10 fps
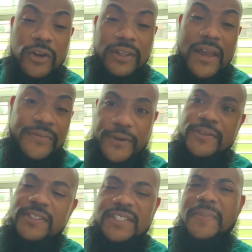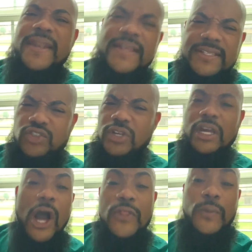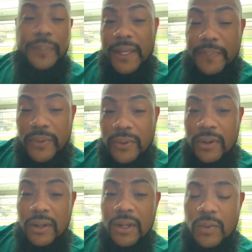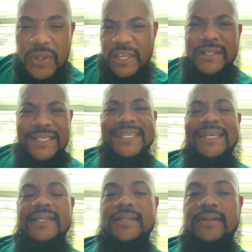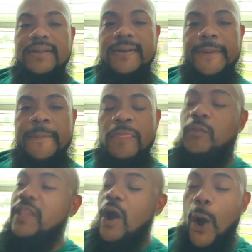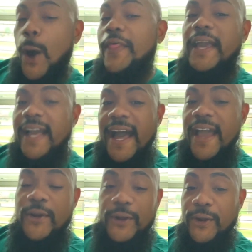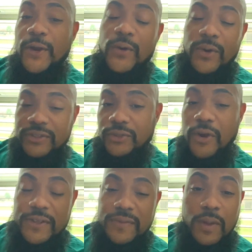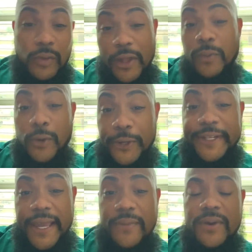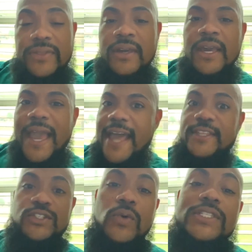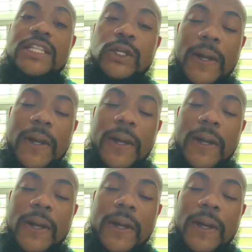her life versus somebody that's treating other people with ill intent. When all that guy or girl who was crossing them they were on a date with had to show us a little